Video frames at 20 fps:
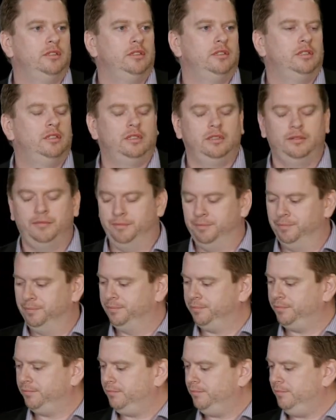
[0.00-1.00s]

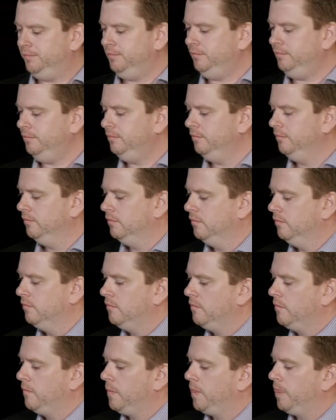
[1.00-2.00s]

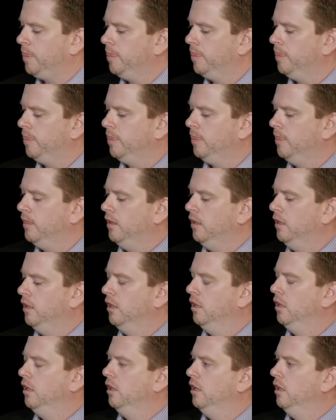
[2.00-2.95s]
Nothing is said.